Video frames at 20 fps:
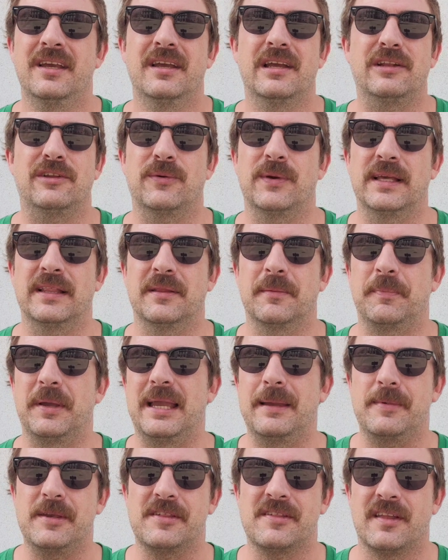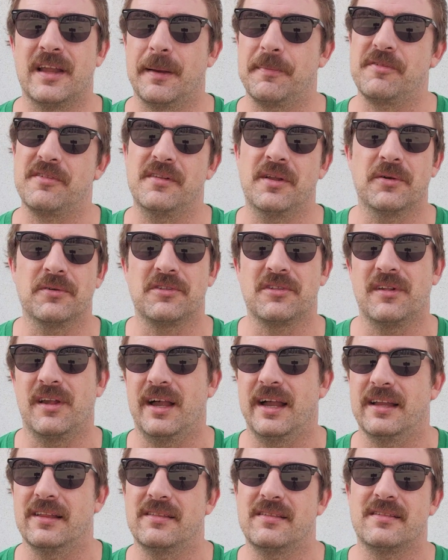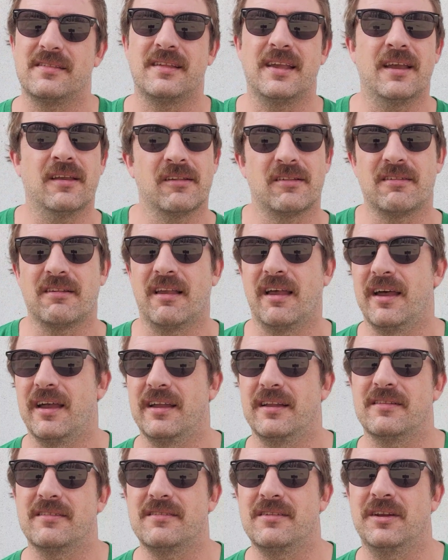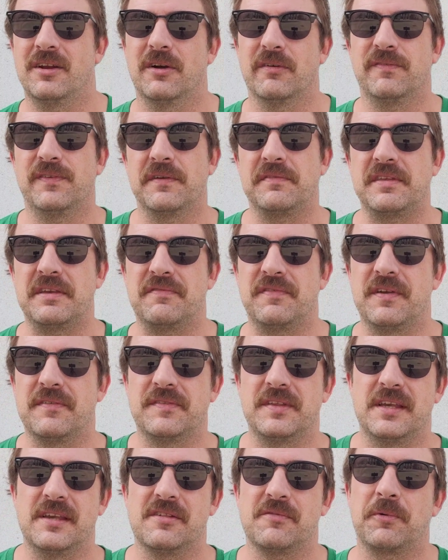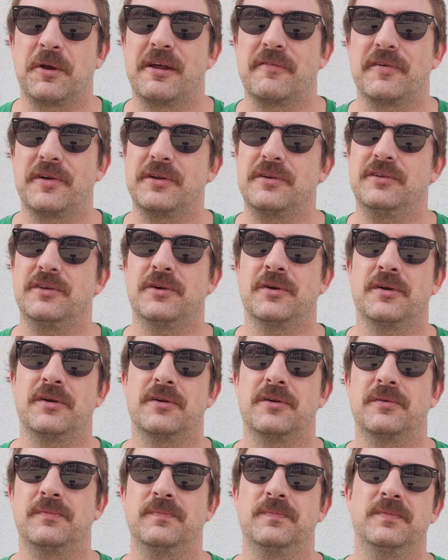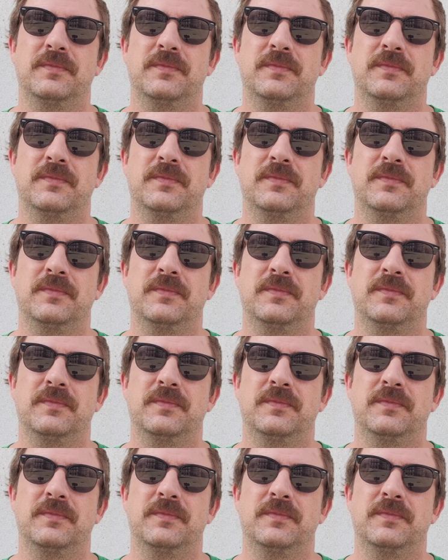doing the baby steps, nose slides, tail slides, 50-50s, whatever your,